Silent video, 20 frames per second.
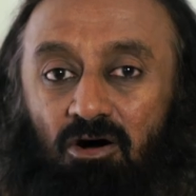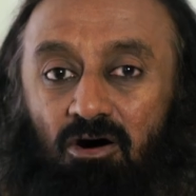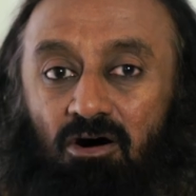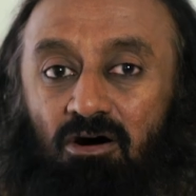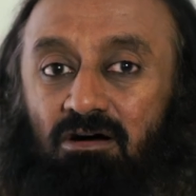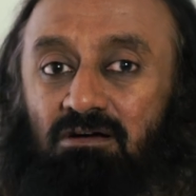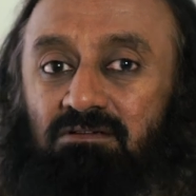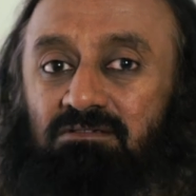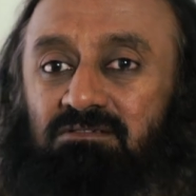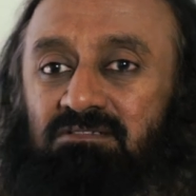
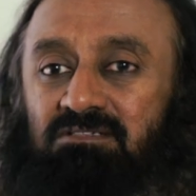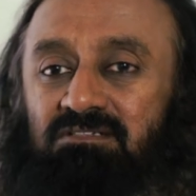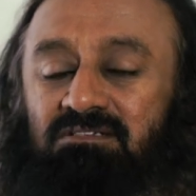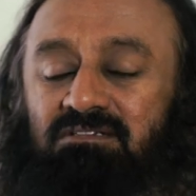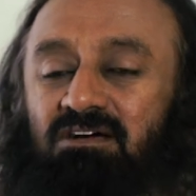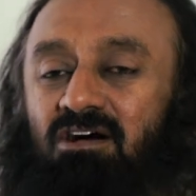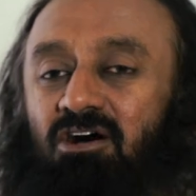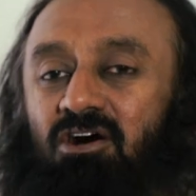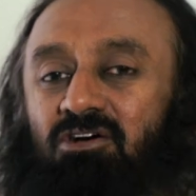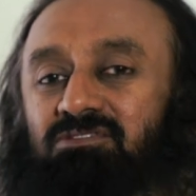Or
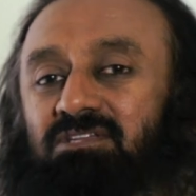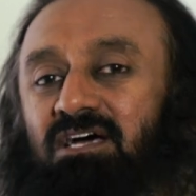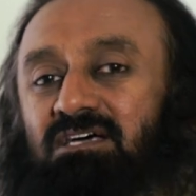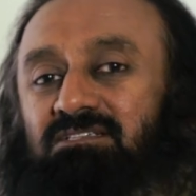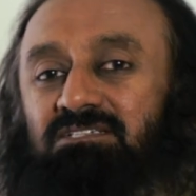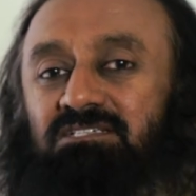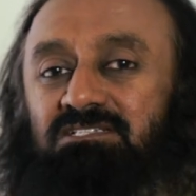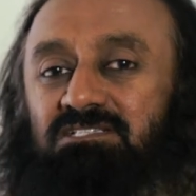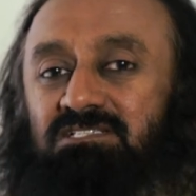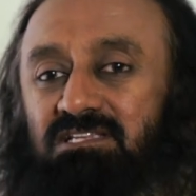on the
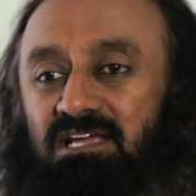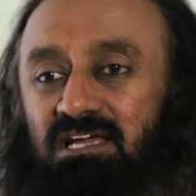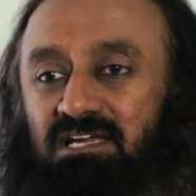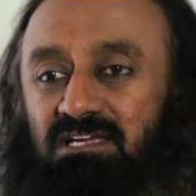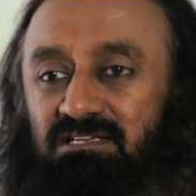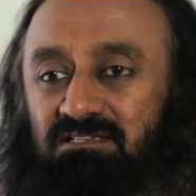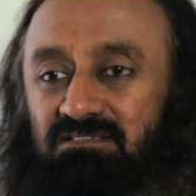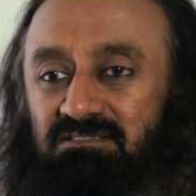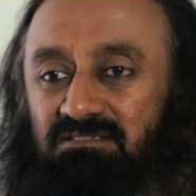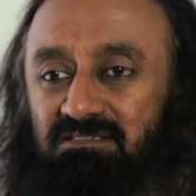other
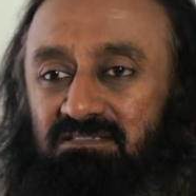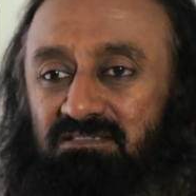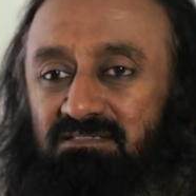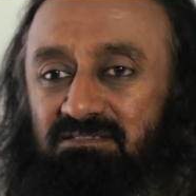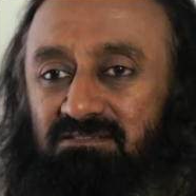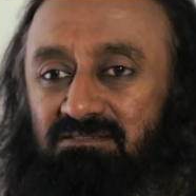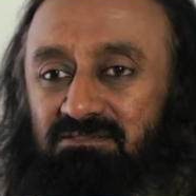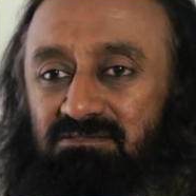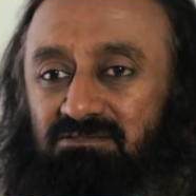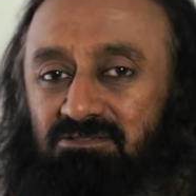side,
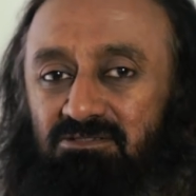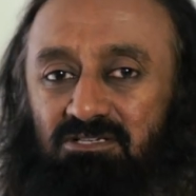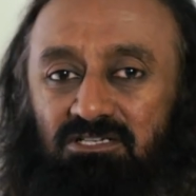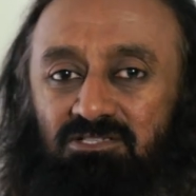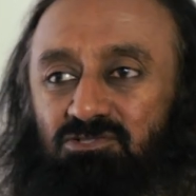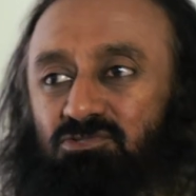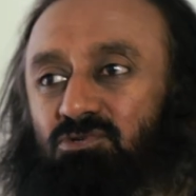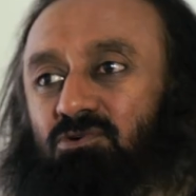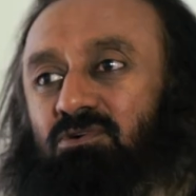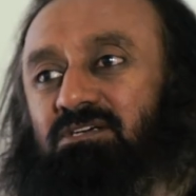you
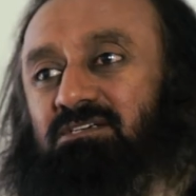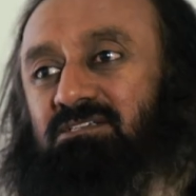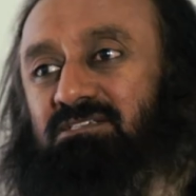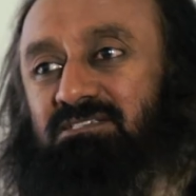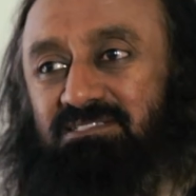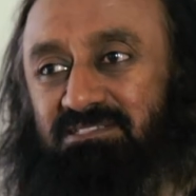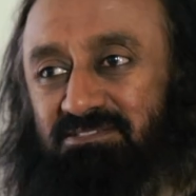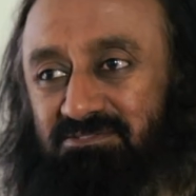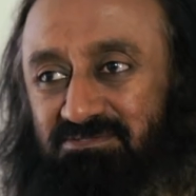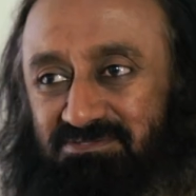get so
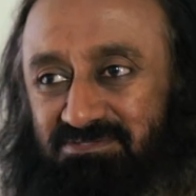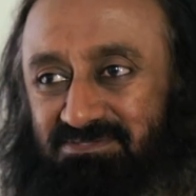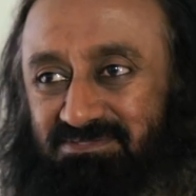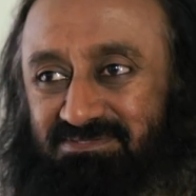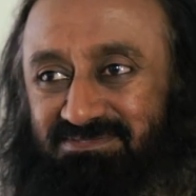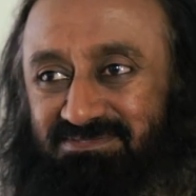aggressive.